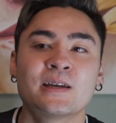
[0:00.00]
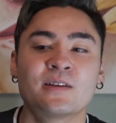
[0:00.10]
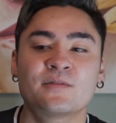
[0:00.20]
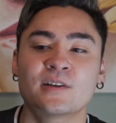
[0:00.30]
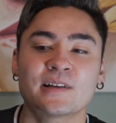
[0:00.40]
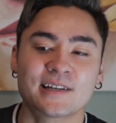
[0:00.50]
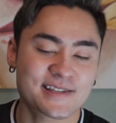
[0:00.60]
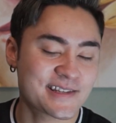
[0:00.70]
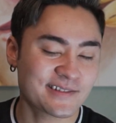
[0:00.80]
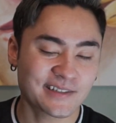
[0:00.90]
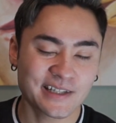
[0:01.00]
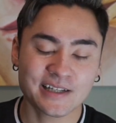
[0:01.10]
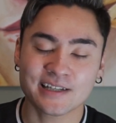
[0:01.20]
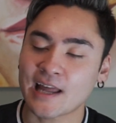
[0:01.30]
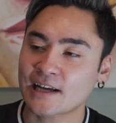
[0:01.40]
feel instantly
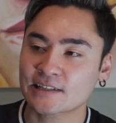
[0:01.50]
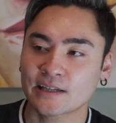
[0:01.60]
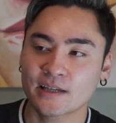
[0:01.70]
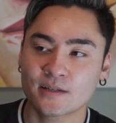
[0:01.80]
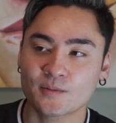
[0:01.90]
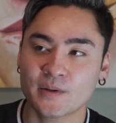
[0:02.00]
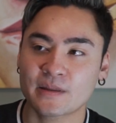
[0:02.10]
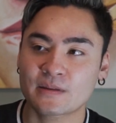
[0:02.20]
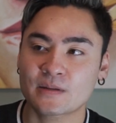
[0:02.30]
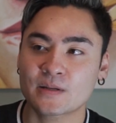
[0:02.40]
connected with